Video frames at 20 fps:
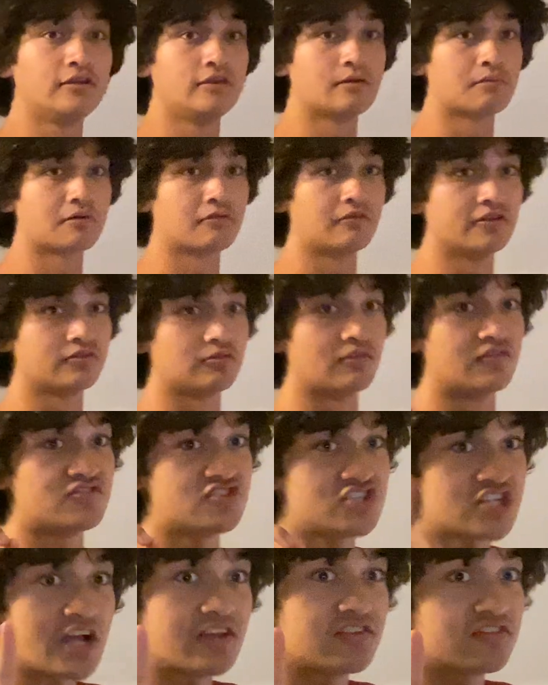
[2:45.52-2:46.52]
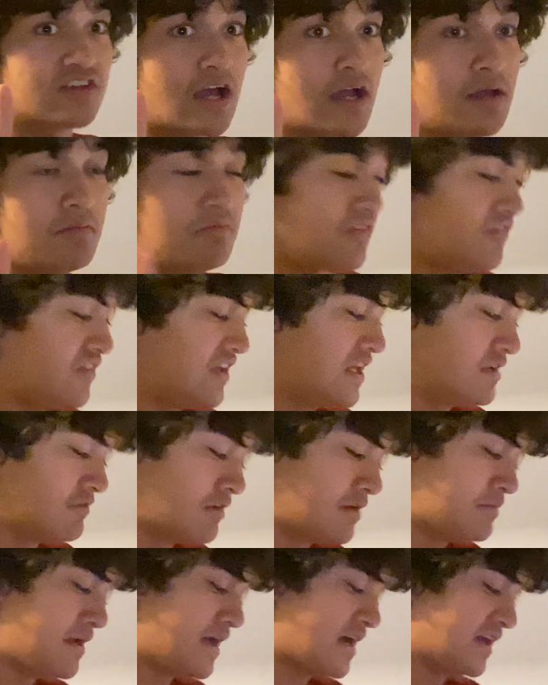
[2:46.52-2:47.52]
number 1 with Chat Time with
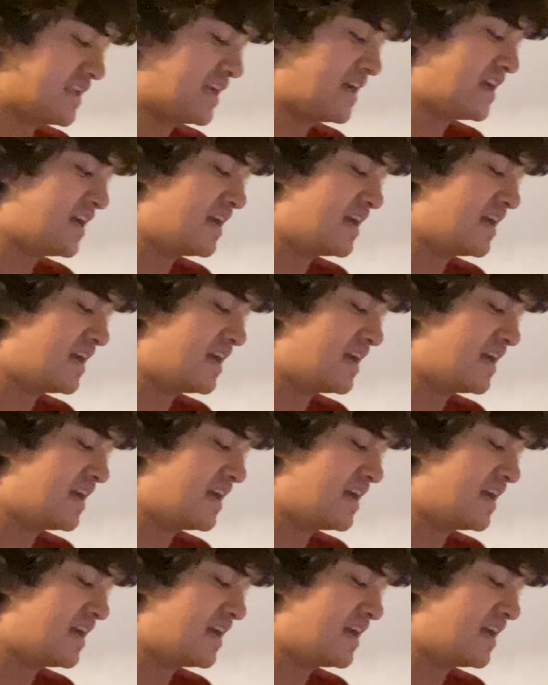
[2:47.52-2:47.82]
Eli Man.